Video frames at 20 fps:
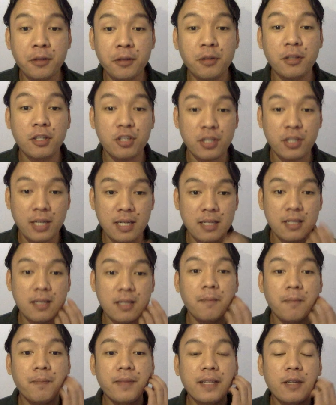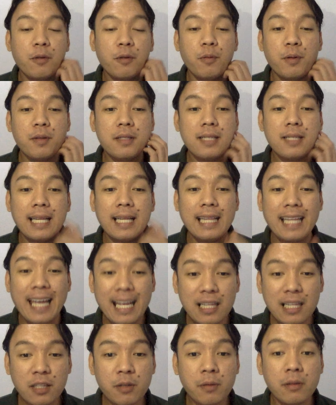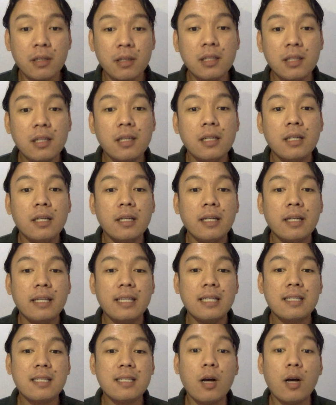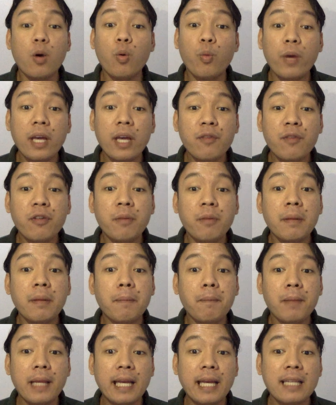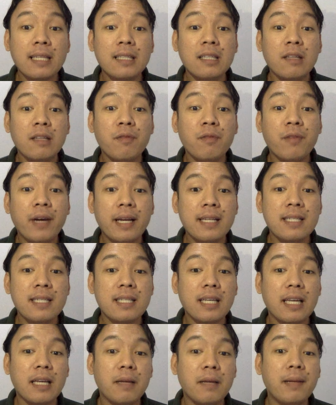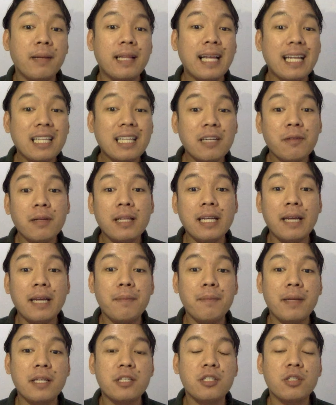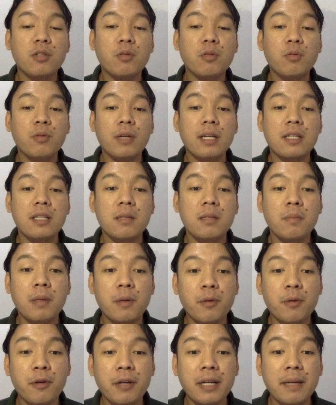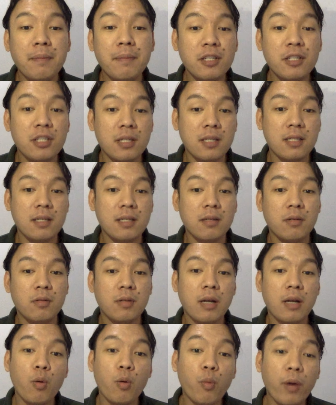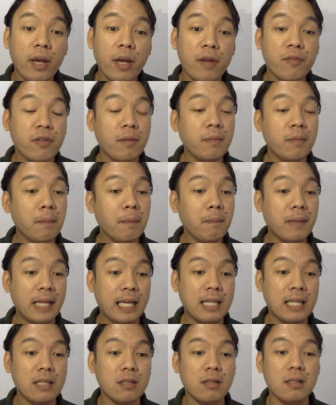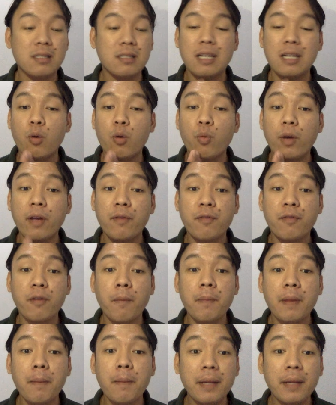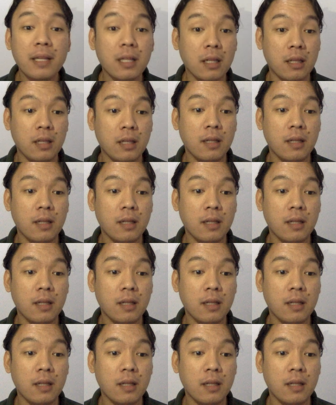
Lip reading: to the chest. When you say lateral, it's away from the plane that divides a bilateral image to its mirror images. So away from the plane is away from the middle.